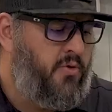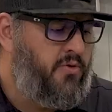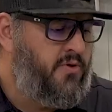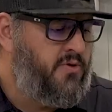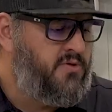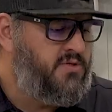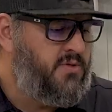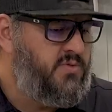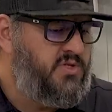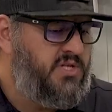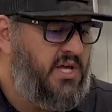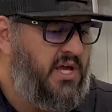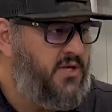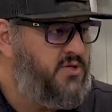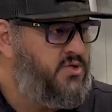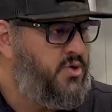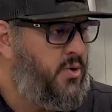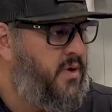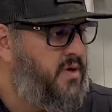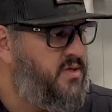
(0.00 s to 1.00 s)
We'll do some
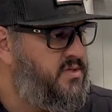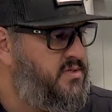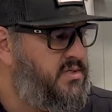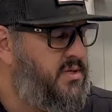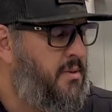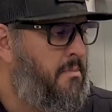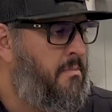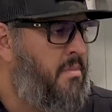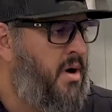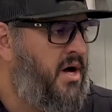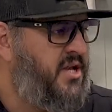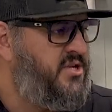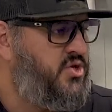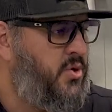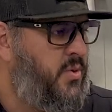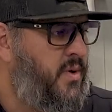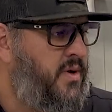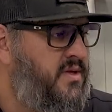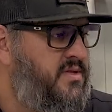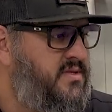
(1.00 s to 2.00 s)
T-joints and some butt
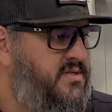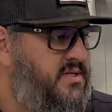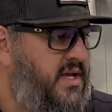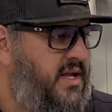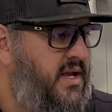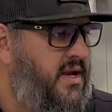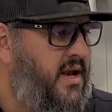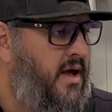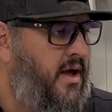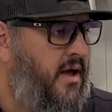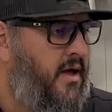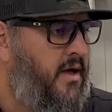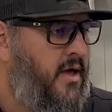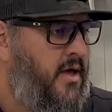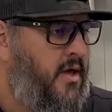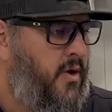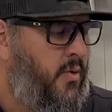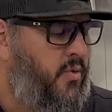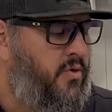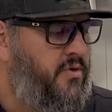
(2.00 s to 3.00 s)
joints, and uh,
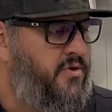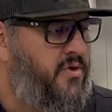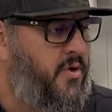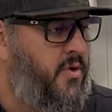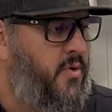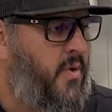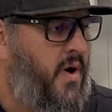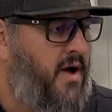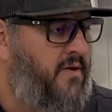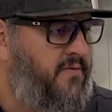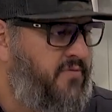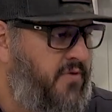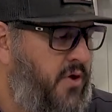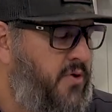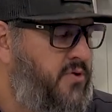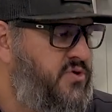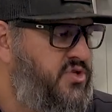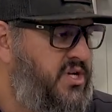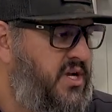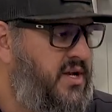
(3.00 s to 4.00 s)
we'll do uh,
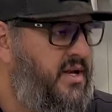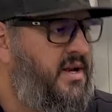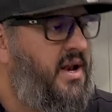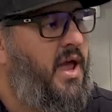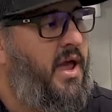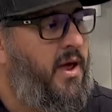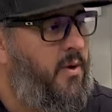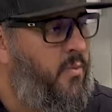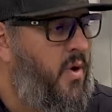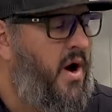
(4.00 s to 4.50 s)
fusion and